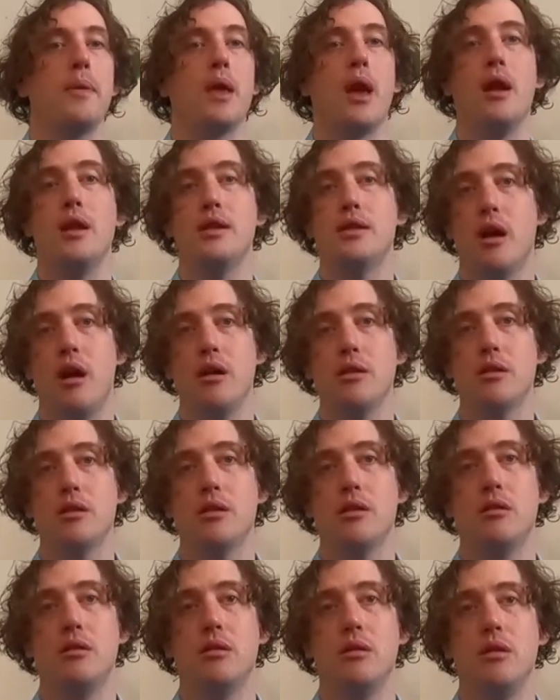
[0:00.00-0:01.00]
And it's
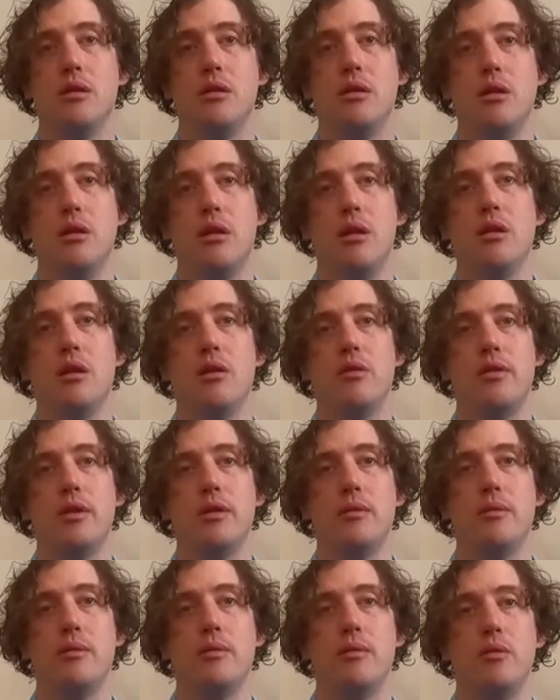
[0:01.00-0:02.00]
also,
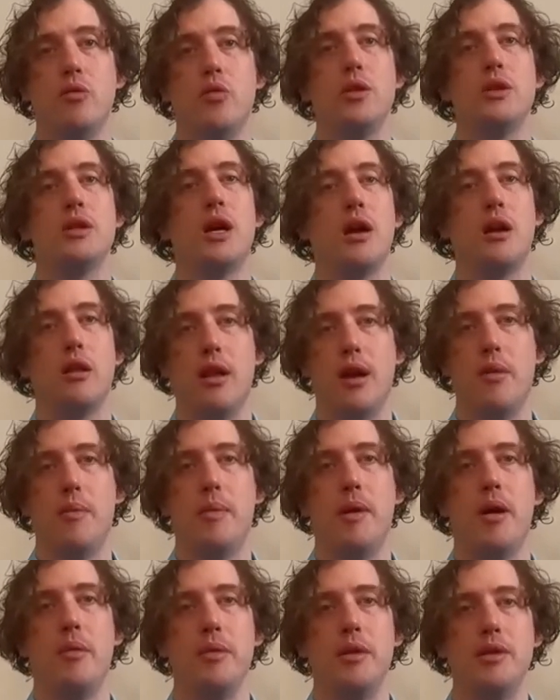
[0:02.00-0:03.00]
that we talk a lot
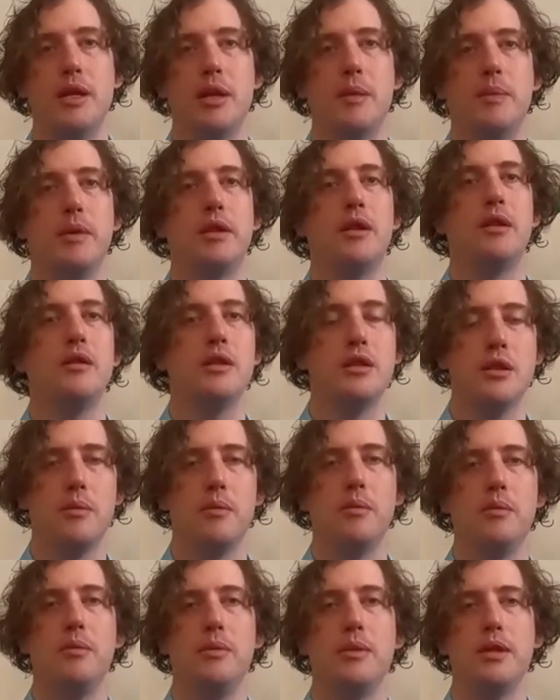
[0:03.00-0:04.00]
about music, but there's
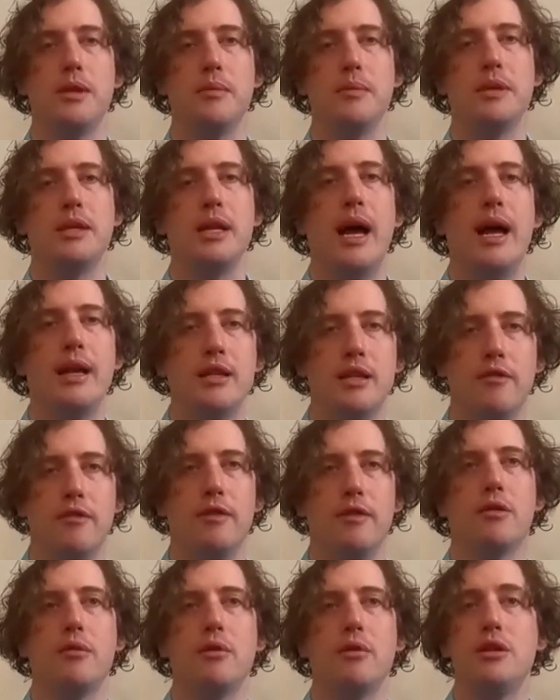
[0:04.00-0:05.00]
some
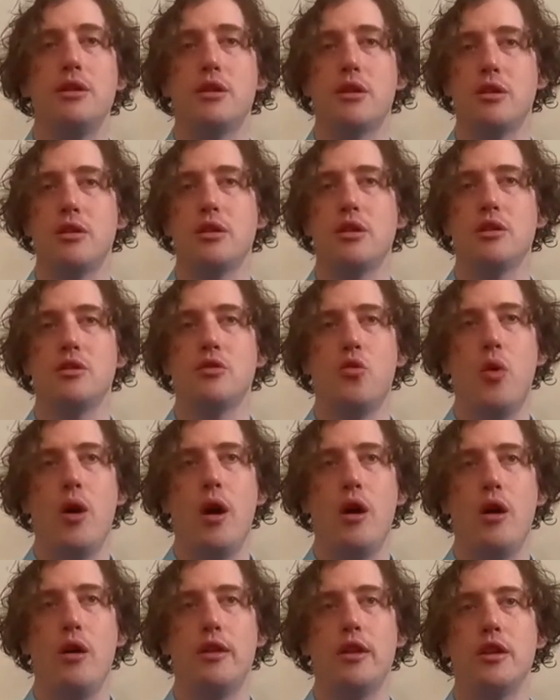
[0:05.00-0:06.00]
scientific research as
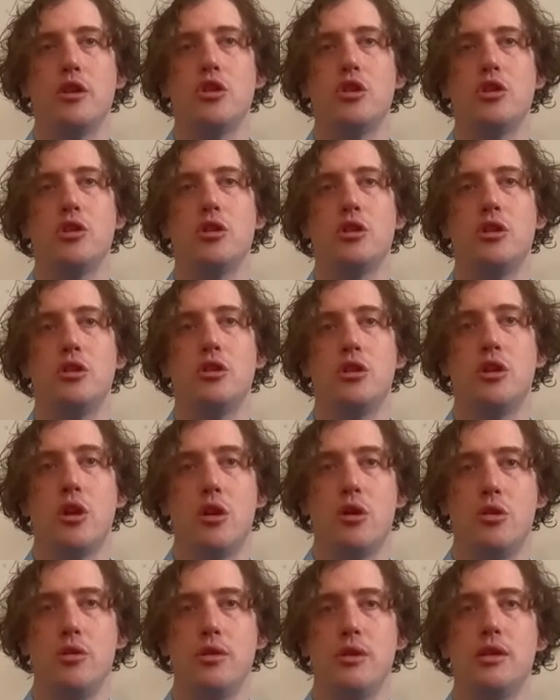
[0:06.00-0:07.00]
well that
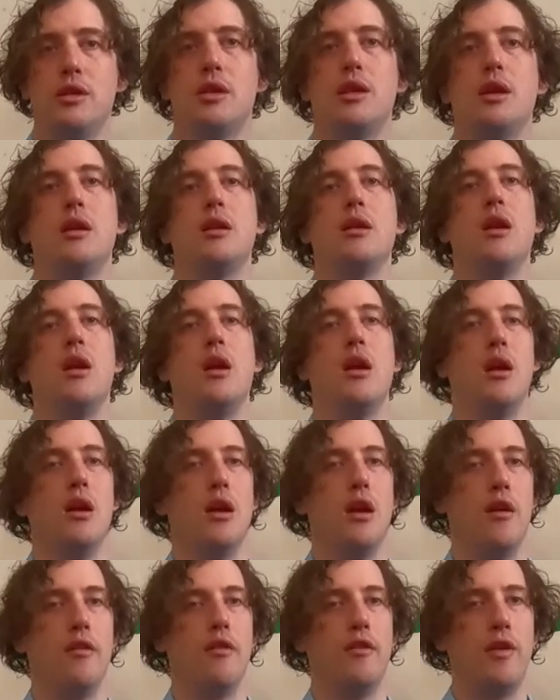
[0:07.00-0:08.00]
shows that
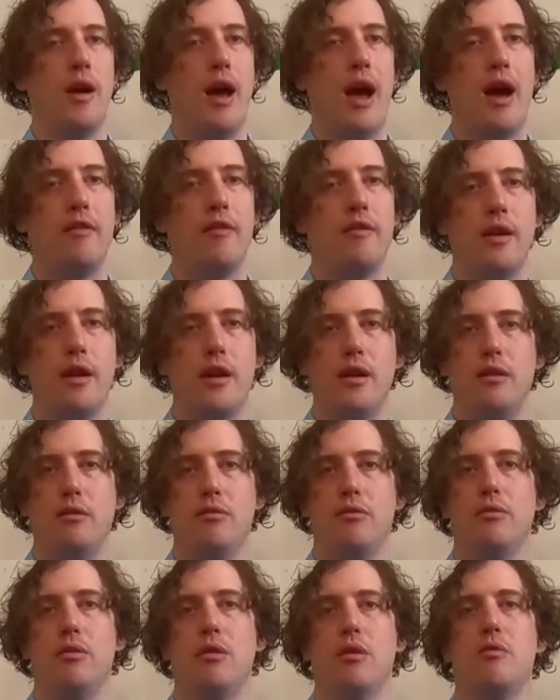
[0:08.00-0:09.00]
if you have a
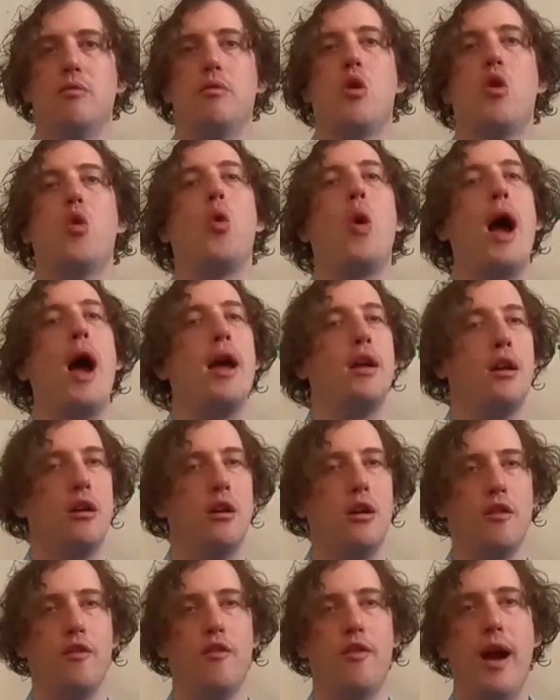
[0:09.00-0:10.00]

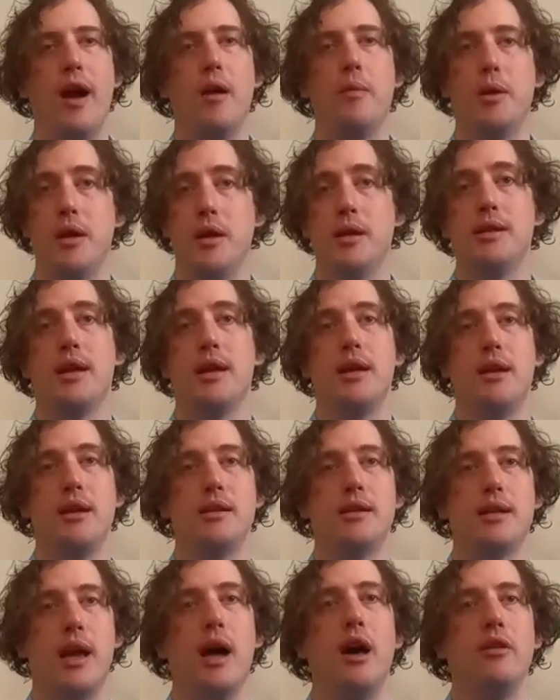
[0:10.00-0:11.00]
quieter environment,
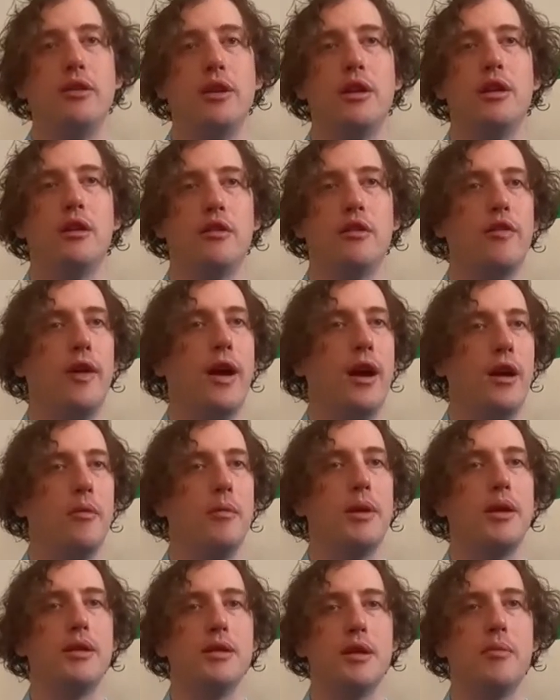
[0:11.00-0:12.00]
it's a healthier
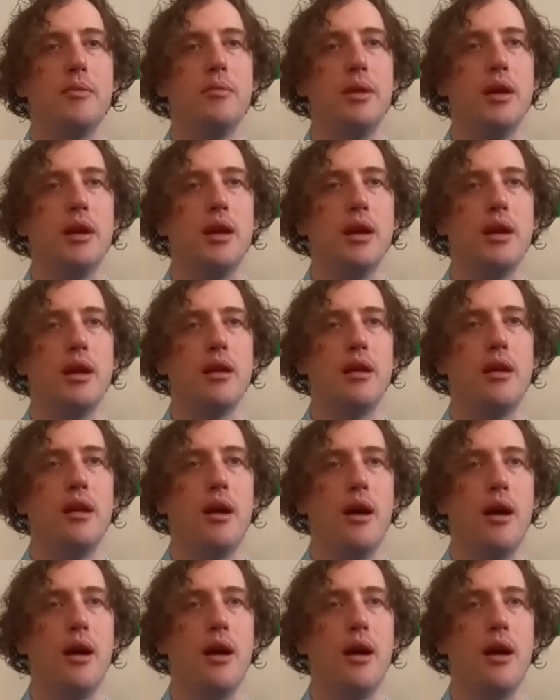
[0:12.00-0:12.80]
environment to be in.